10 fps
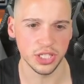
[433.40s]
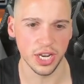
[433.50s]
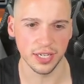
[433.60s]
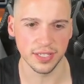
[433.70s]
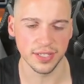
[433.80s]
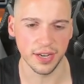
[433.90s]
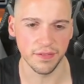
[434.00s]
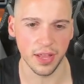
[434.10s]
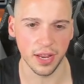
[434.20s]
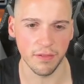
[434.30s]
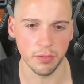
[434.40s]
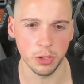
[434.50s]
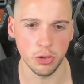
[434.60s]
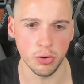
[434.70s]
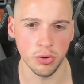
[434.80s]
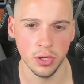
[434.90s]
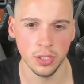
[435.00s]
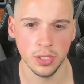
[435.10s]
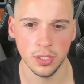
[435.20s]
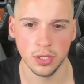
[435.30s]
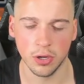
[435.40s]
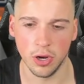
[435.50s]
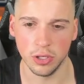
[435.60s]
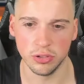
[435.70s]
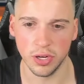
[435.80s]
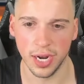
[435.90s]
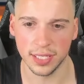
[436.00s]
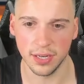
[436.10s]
check to see if they gave him a new contract.